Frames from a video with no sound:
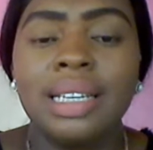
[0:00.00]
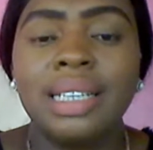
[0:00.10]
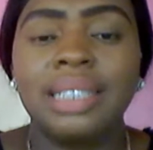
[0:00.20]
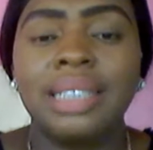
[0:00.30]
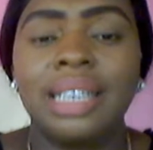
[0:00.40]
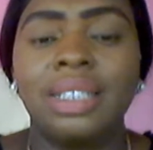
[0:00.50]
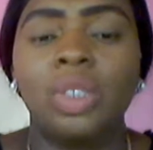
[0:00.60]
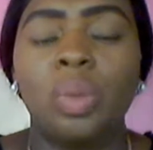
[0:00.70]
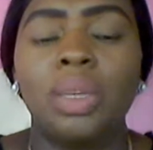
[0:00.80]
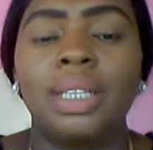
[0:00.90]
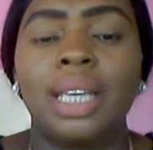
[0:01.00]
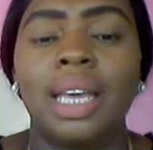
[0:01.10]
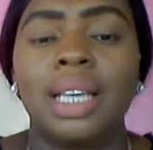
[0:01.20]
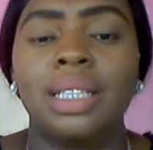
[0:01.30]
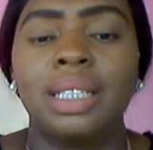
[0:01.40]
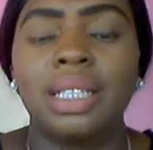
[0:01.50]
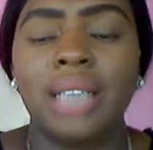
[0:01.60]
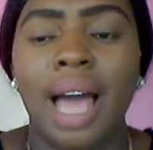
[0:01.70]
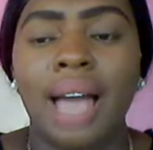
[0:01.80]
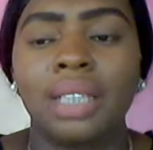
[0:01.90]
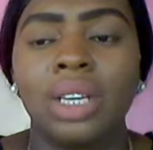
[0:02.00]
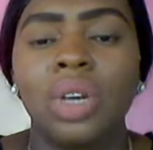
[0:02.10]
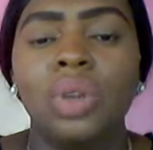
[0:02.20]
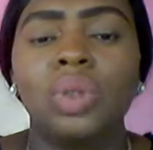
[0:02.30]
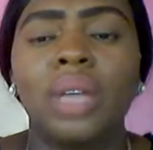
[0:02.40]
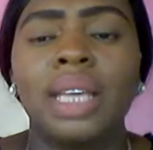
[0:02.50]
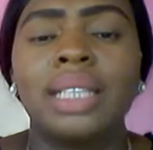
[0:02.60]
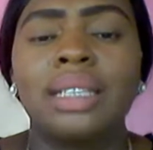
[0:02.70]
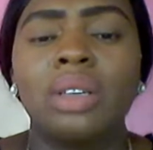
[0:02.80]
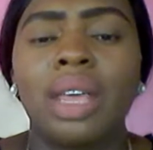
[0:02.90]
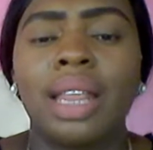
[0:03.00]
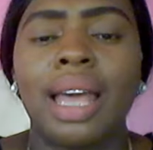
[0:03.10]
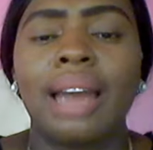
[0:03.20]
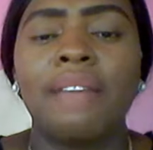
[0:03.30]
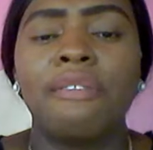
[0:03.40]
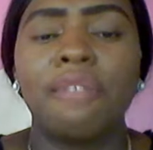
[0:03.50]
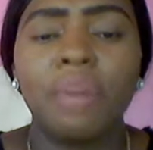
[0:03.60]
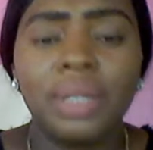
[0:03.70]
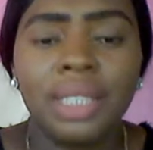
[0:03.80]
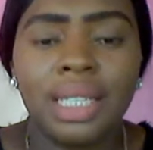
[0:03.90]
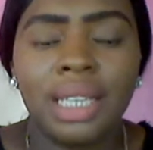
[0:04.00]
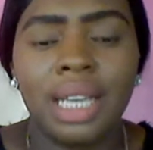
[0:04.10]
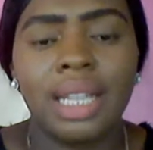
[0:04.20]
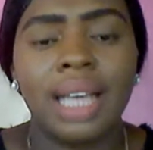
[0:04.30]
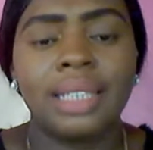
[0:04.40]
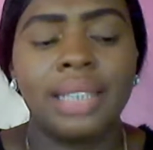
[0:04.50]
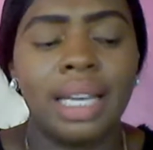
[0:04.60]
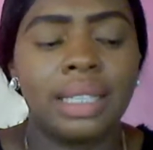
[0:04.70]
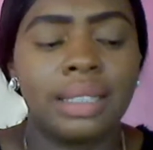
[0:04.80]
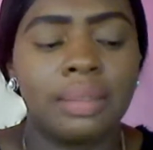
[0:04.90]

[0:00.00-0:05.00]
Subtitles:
these states domesticate this so that they can enforce it in their states.